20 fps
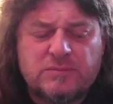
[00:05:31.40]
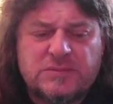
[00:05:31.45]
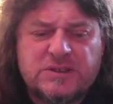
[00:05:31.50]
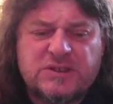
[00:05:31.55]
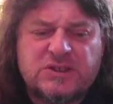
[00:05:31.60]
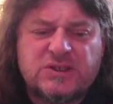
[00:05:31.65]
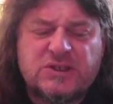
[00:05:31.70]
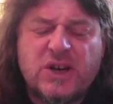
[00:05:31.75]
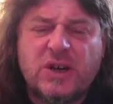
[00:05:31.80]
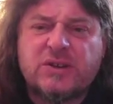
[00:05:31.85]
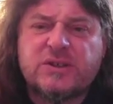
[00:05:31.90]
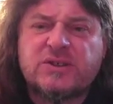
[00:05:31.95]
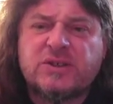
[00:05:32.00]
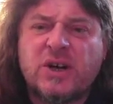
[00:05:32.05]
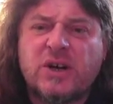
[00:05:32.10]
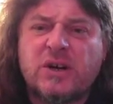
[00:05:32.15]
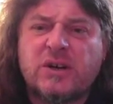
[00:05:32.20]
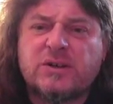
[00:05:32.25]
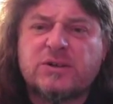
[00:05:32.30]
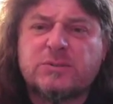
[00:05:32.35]
It's not as
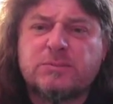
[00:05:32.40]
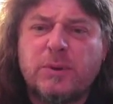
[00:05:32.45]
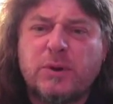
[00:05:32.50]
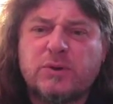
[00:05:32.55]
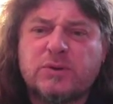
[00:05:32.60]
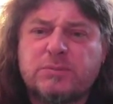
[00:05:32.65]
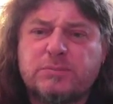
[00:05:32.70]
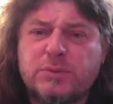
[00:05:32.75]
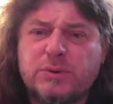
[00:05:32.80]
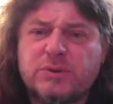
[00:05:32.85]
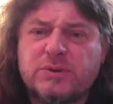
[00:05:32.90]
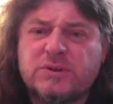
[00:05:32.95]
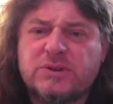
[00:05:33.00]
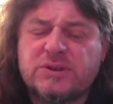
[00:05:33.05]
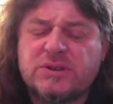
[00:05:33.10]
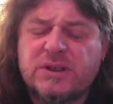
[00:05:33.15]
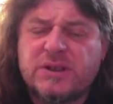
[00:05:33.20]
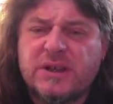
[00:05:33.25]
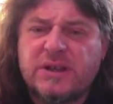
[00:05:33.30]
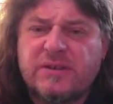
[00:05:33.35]
hot as most
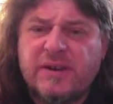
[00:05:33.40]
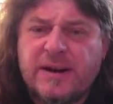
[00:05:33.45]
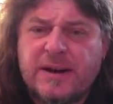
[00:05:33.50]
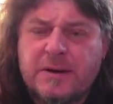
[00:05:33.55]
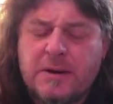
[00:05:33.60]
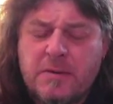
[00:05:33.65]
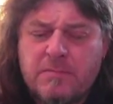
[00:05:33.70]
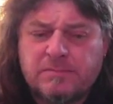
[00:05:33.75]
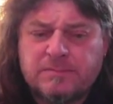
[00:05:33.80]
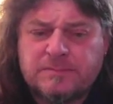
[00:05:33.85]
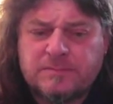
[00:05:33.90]
boots that I've had.